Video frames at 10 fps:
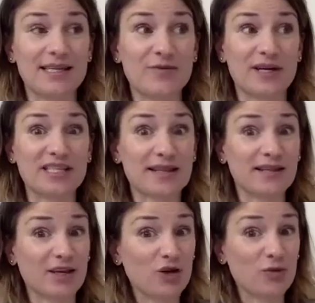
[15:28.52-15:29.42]
where
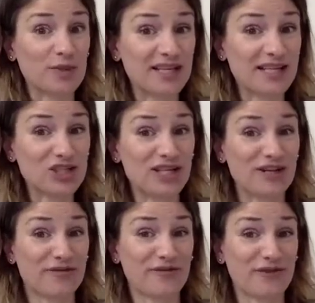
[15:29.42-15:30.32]
something could potentially
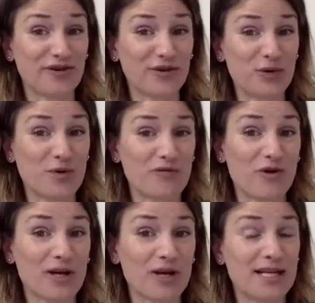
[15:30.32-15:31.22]
have gone a bit
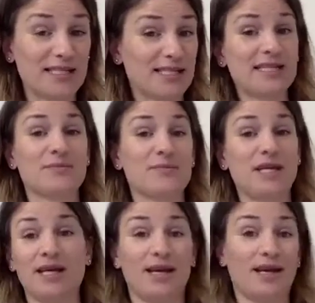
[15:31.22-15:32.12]
wrong, and he sees
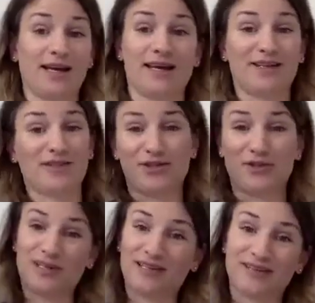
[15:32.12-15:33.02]
me
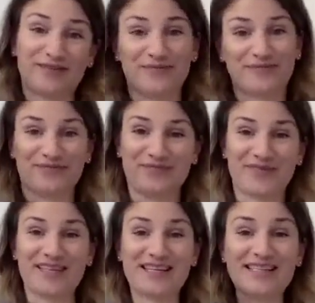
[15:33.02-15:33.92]
do a little,
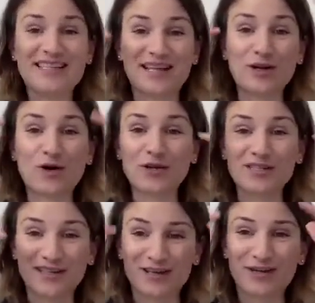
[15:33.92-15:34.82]
you can see the cogs, the